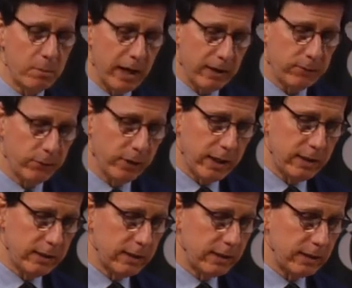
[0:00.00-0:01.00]
my
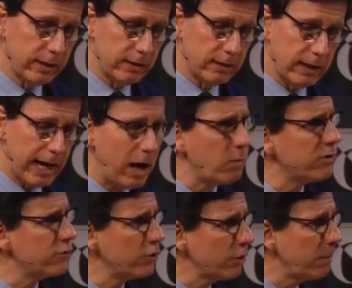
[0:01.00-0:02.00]
friend, and how
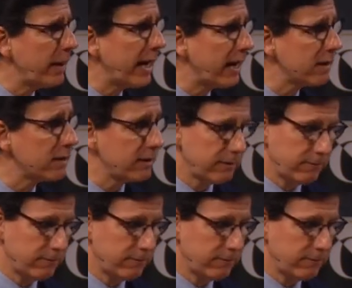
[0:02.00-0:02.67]
is your path?